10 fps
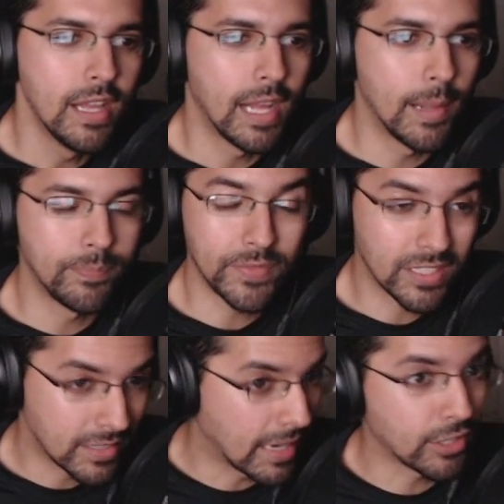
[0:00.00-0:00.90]

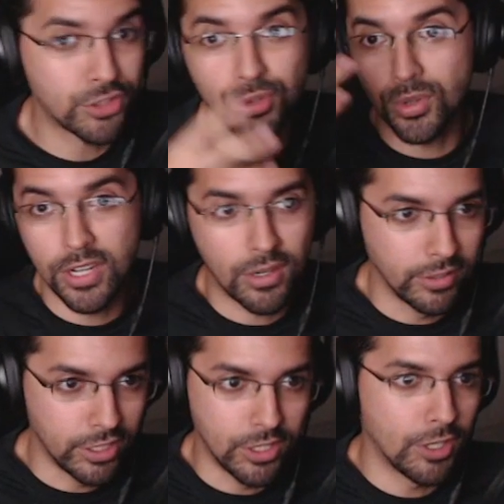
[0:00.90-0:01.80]
It's not
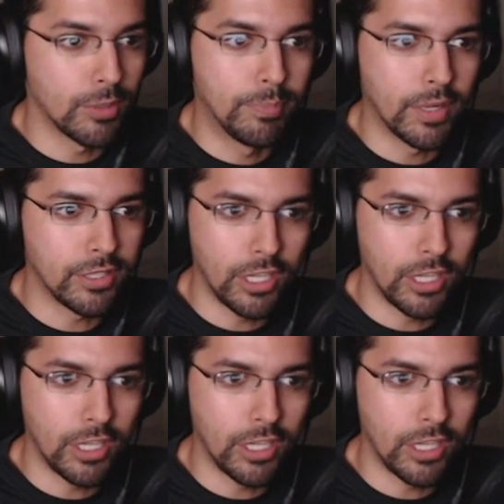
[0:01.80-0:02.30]
extraordinarily good, but,